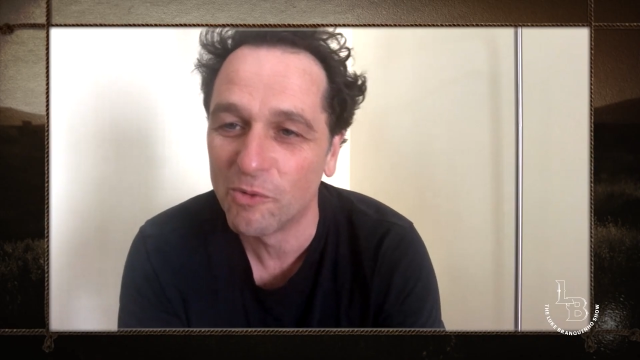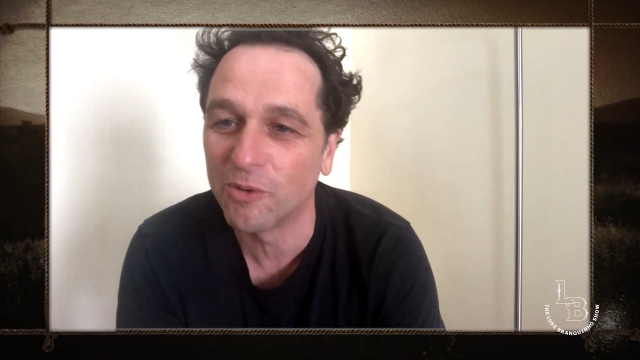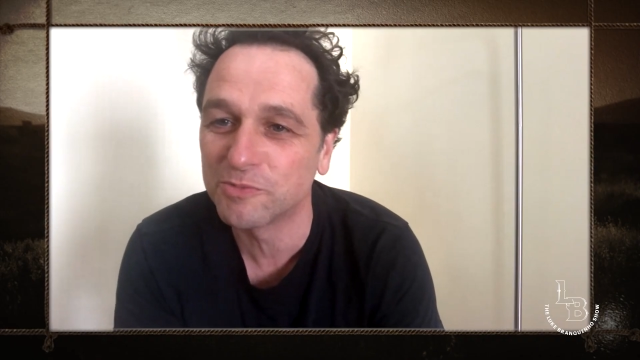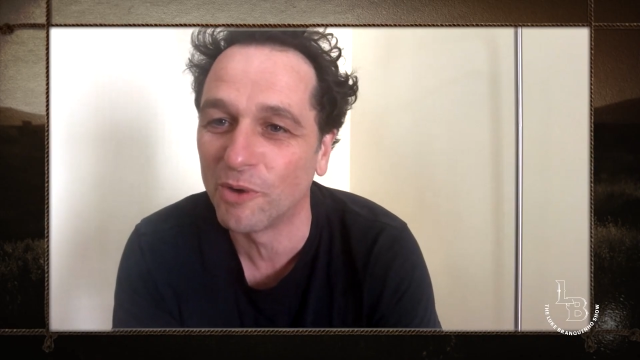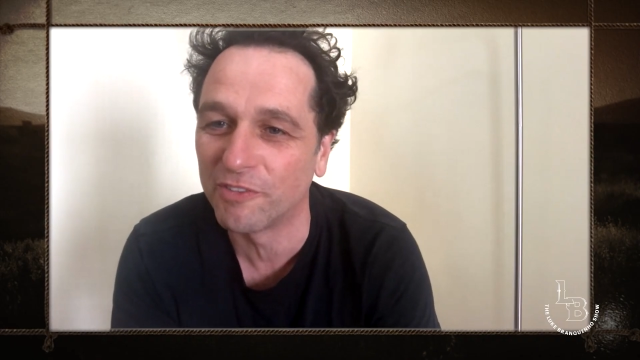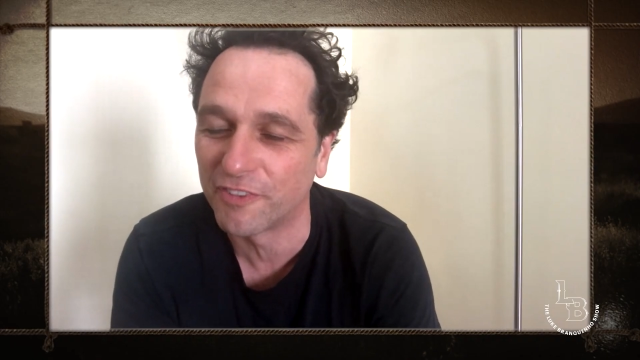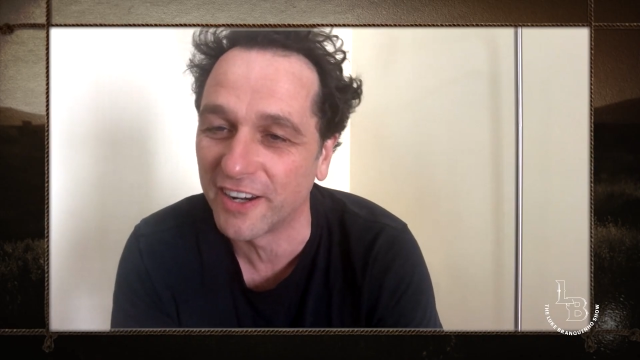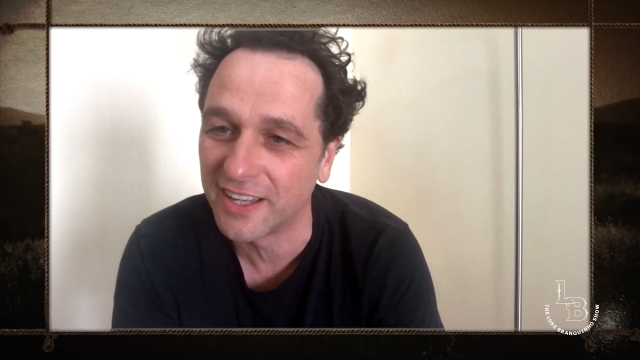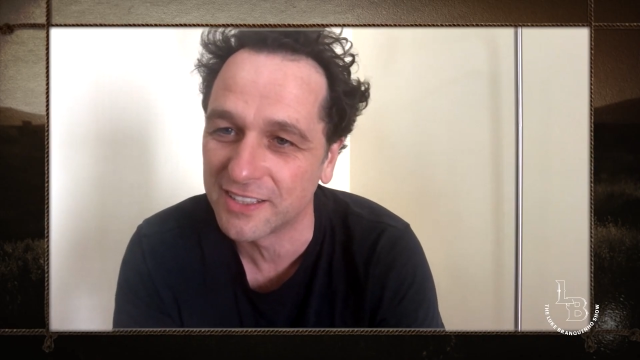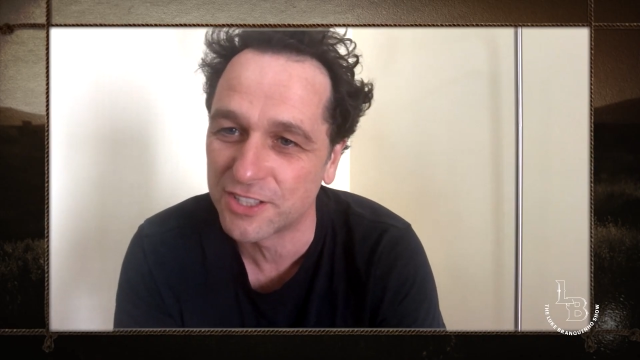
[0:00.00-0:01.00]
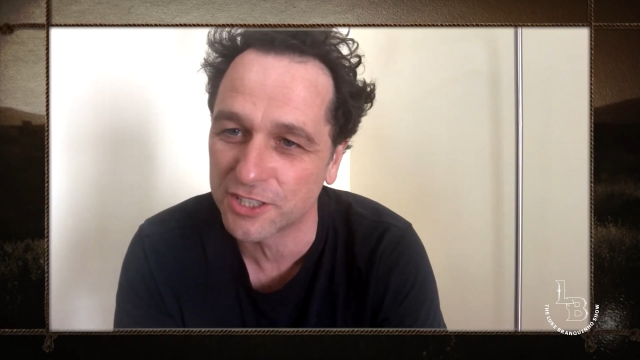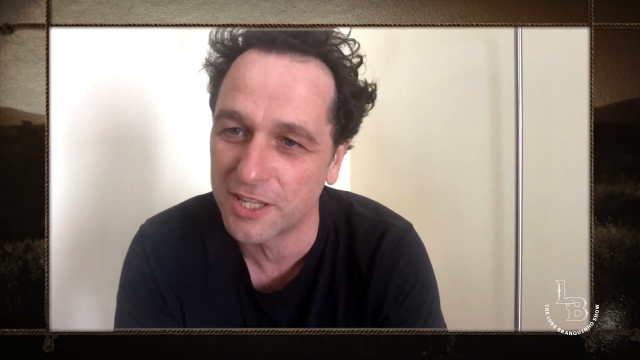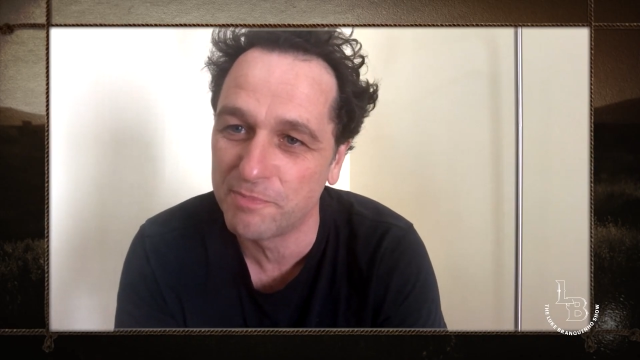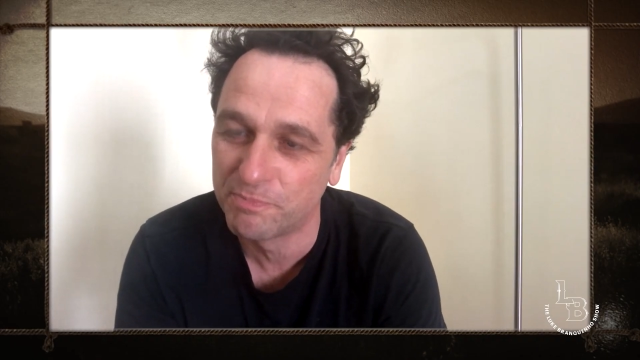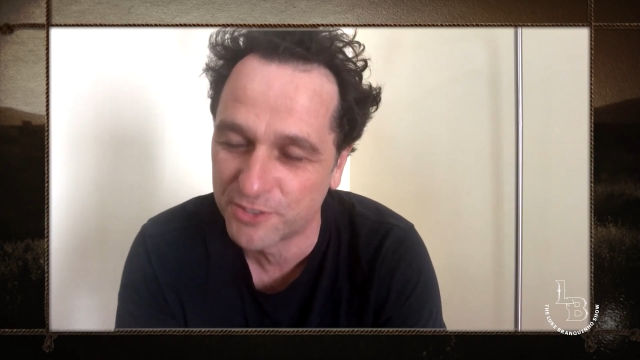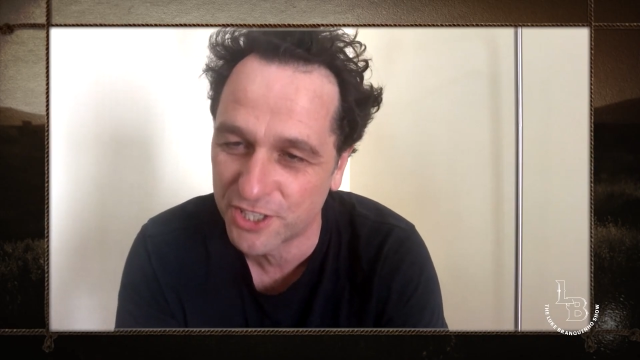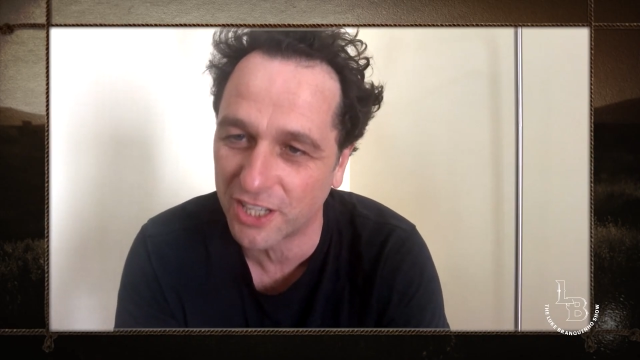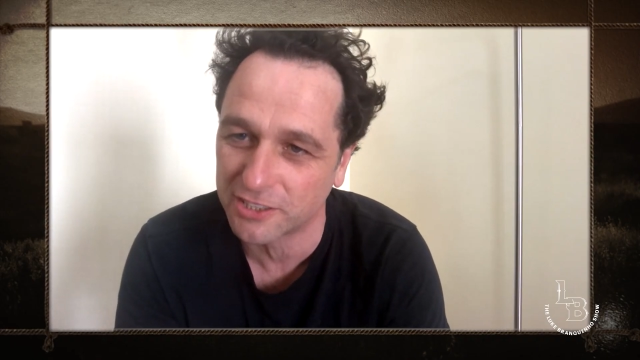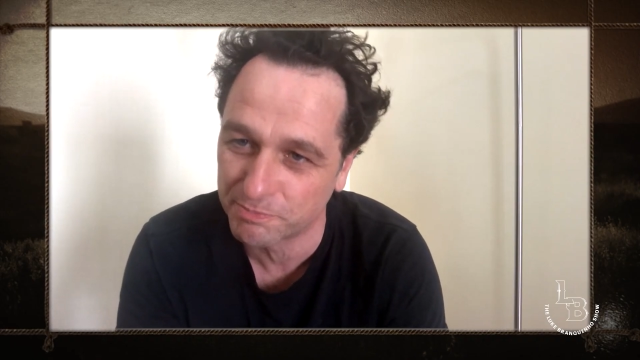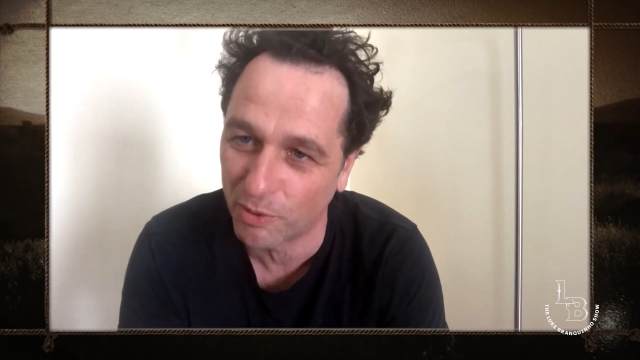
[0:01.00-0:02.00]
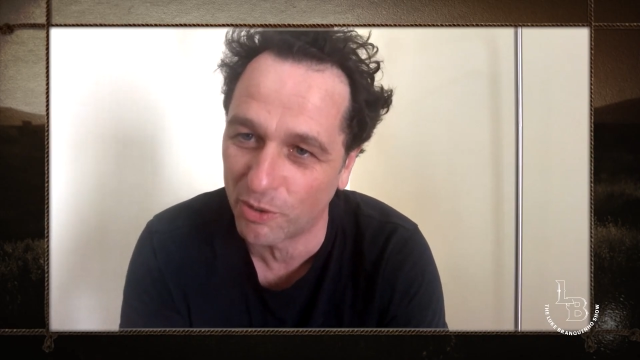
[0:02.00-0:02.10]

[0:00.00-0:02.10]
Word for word: What was more funny is just he just